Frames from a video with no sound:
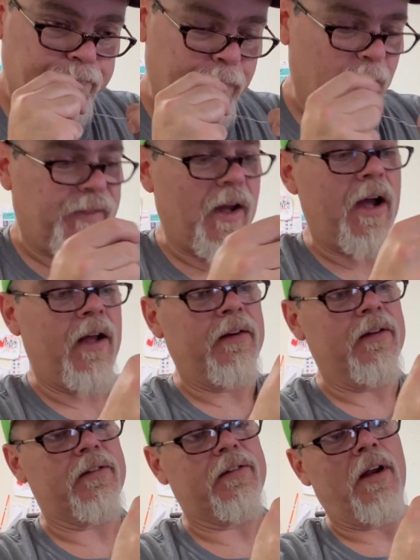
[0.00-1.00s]
with tying
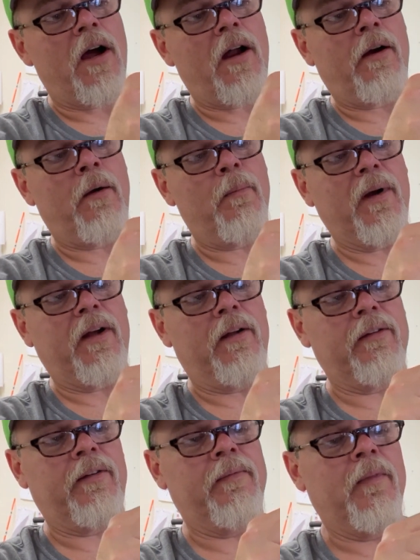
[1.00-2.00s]
this knot on,
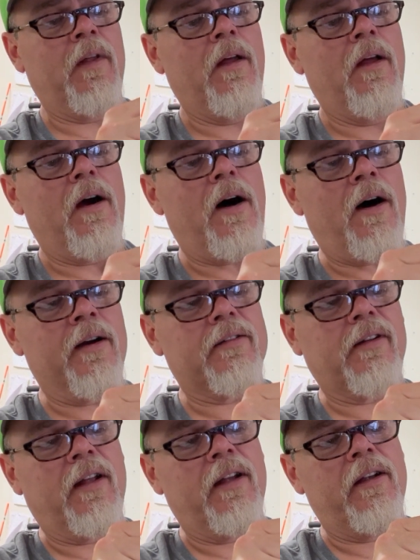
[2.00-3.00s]
because
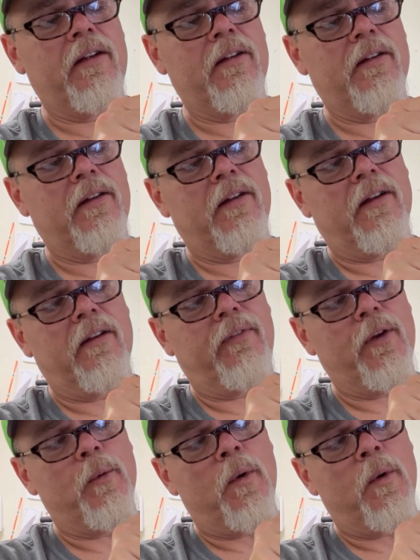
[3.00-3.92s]
honestly, if you